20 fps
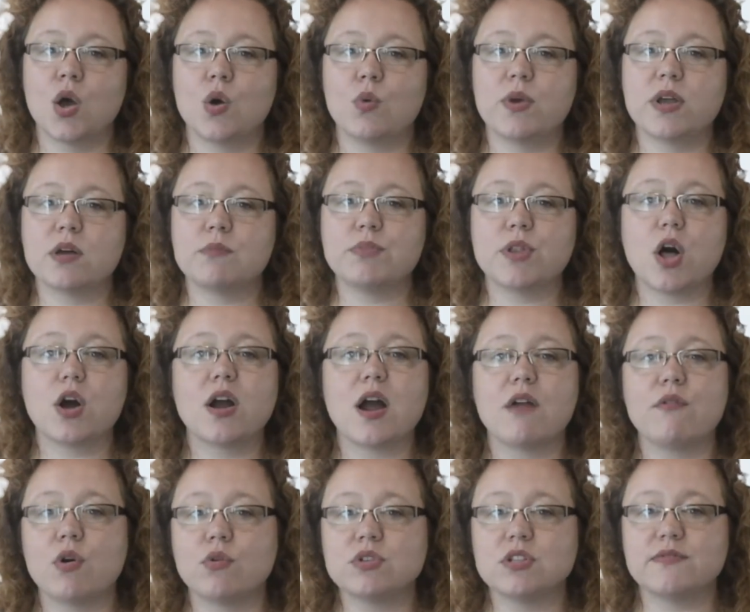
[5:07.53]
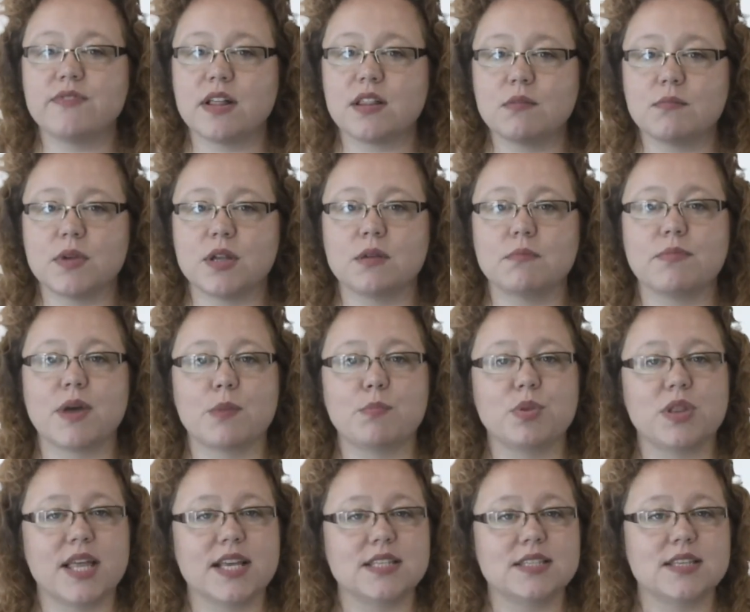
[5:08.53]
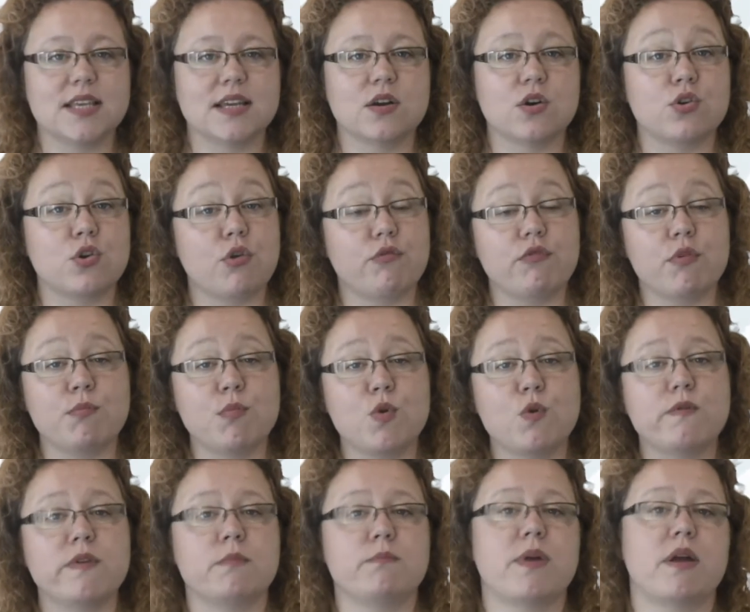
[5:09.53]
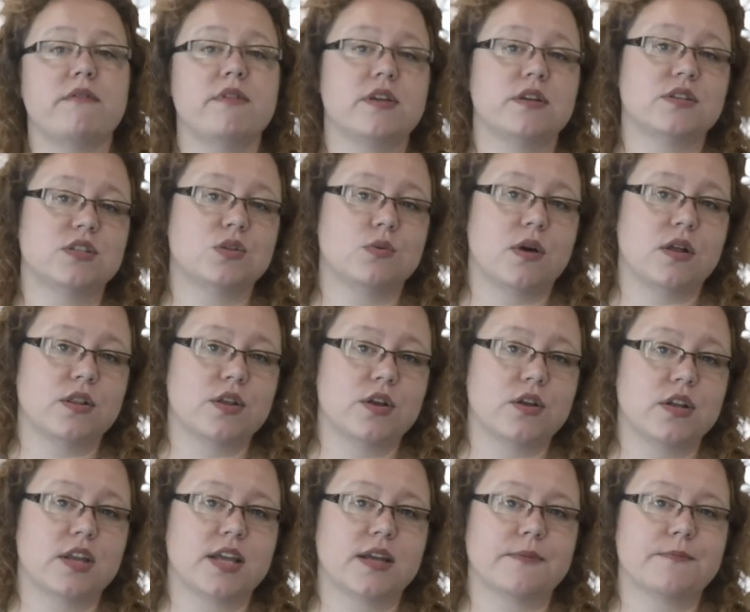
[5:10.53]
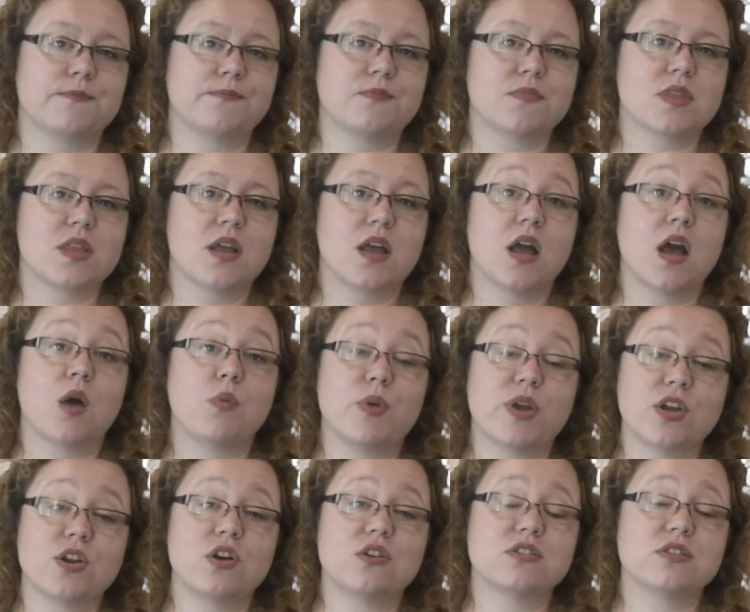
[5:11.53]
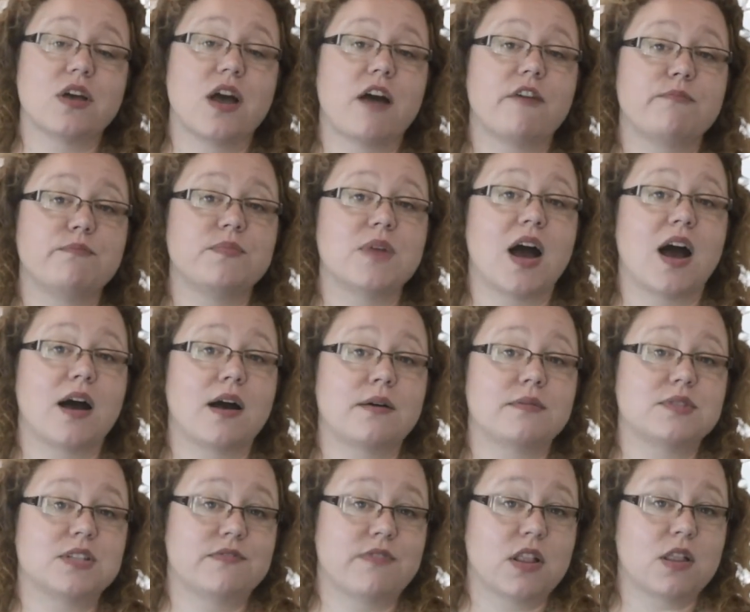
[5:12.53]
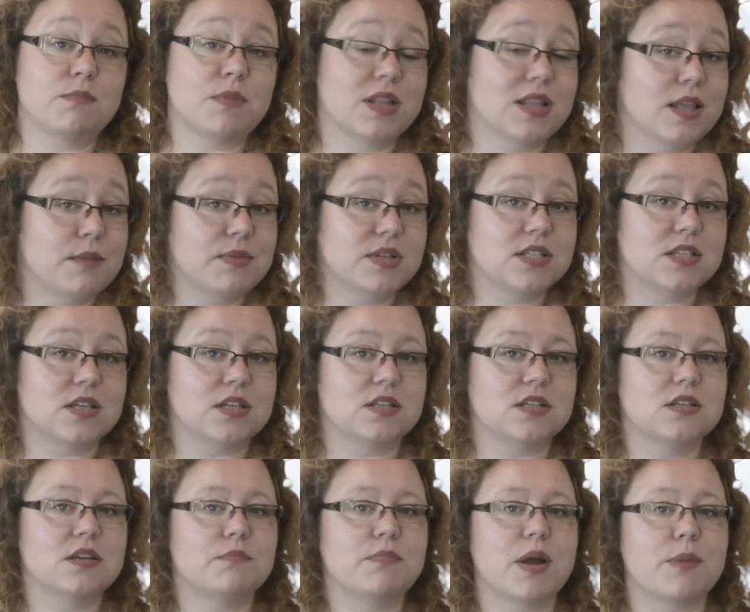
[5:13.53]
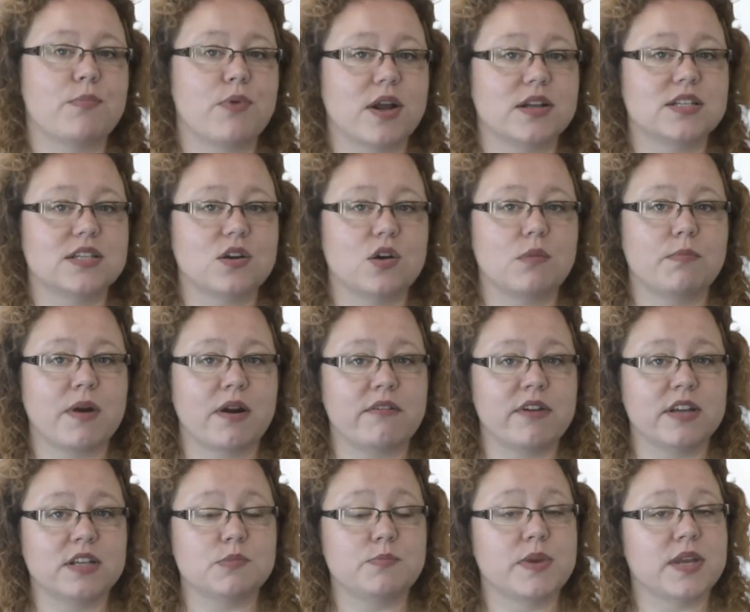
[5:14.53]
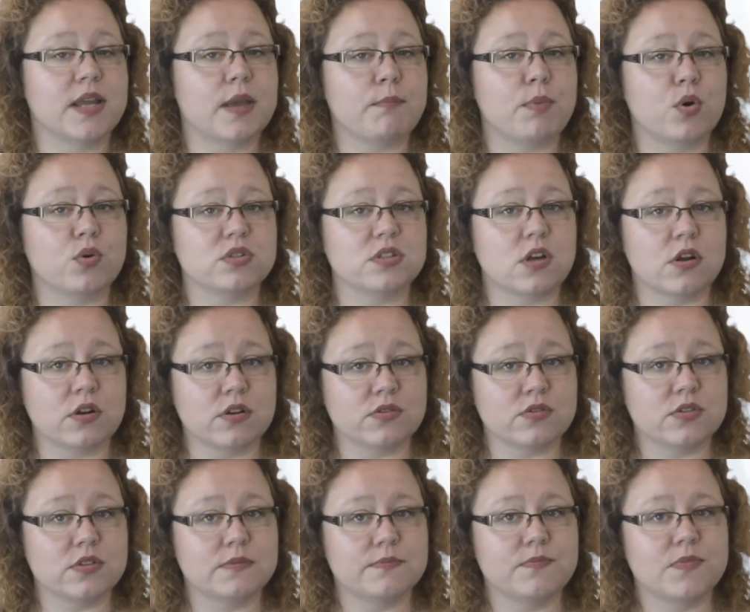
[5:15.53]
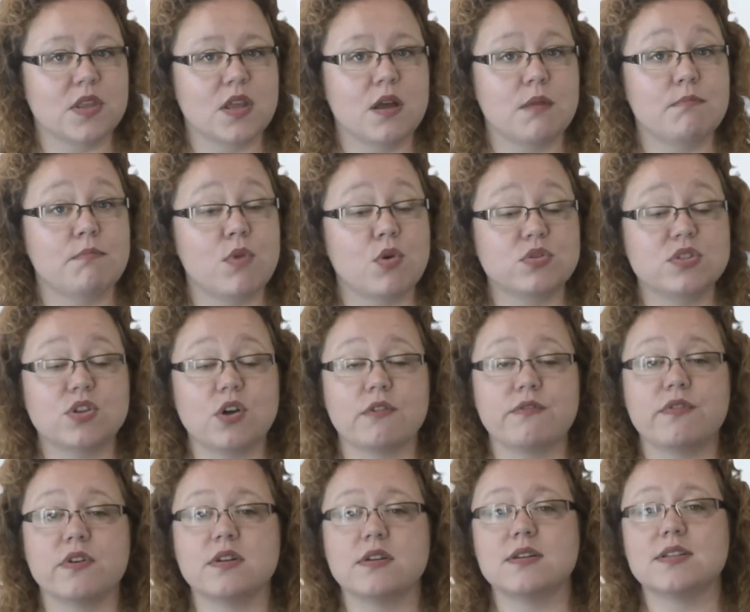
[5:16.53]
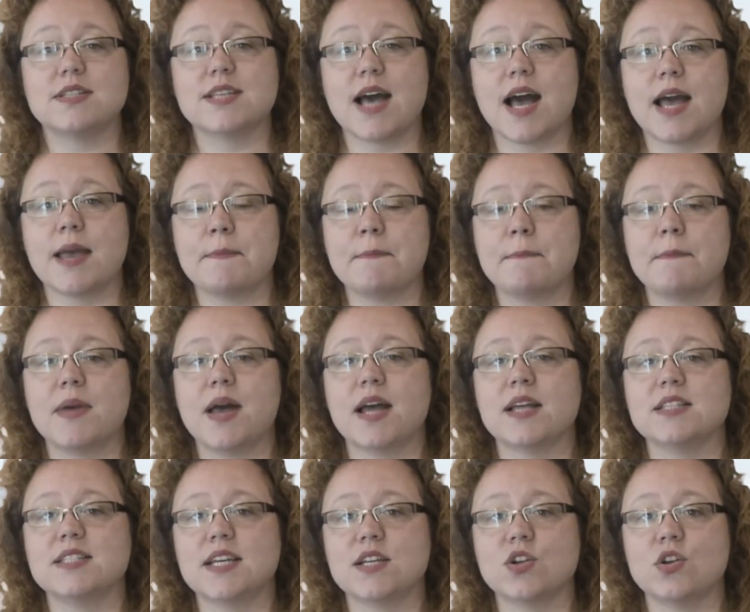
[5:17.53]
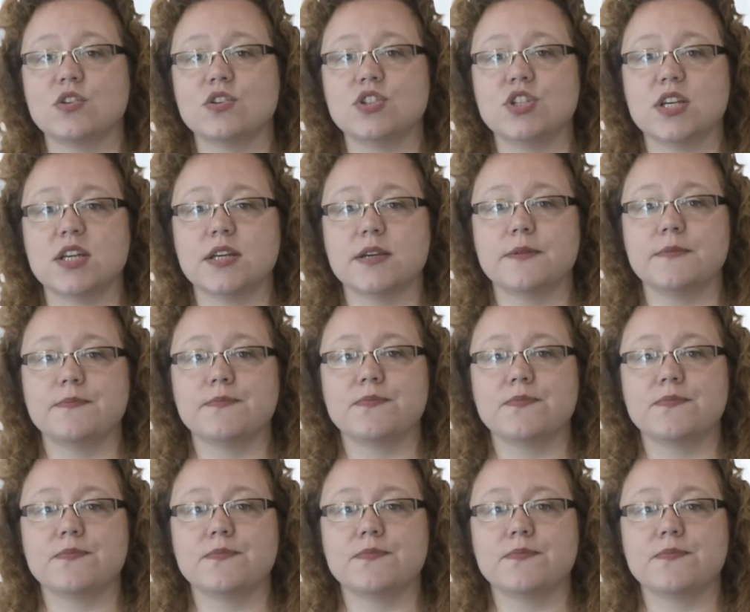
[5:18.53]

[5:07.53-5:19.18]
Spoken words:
We can block our own development by placing or not removing barriers to our learning. And we can also have our development limited by practical barriers being imposed on us, most often time and technology.